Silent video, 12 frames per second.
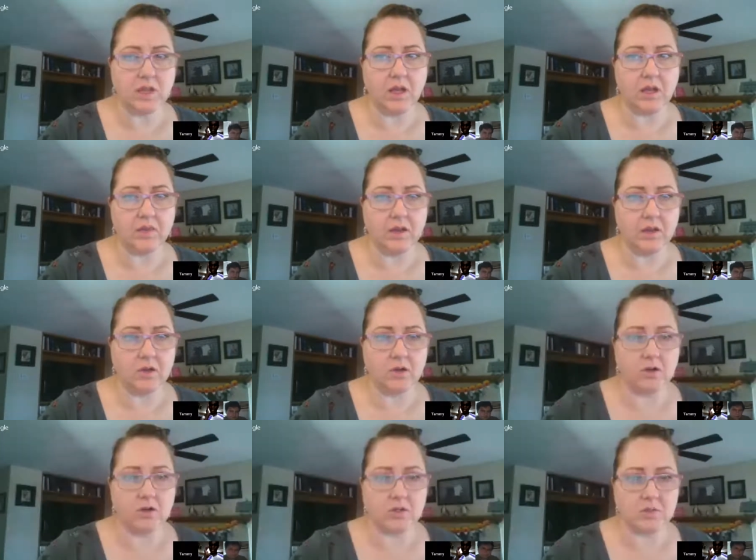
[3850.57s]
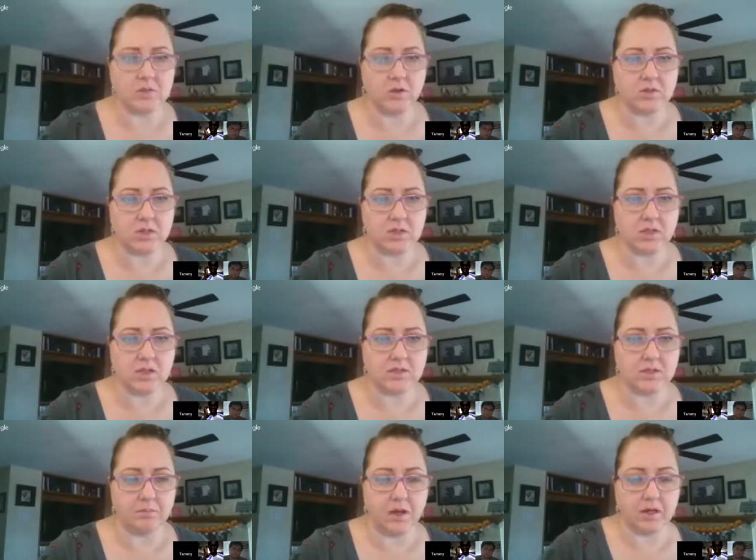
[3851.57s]
the link and then you can just post,
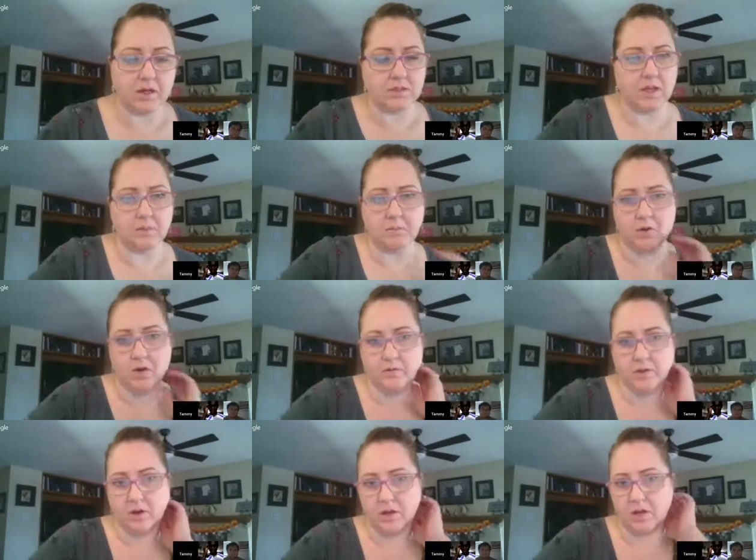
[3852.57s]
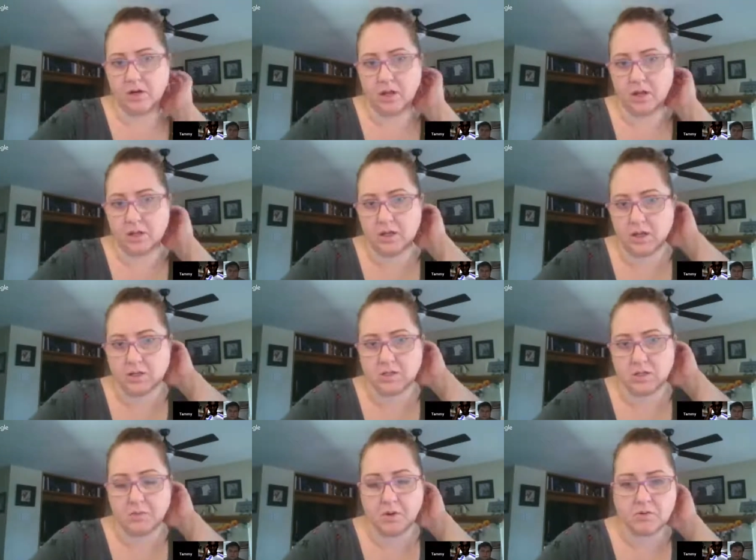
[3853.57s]
because it might take more of your internet connection to
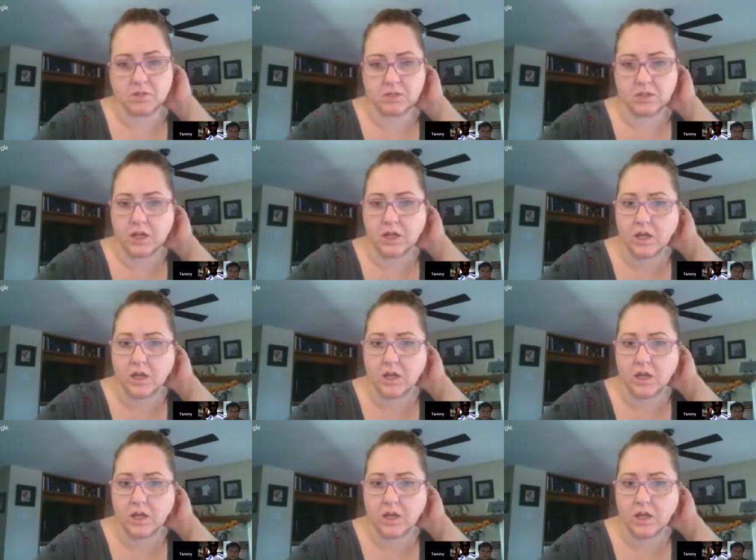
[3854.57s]
post the link.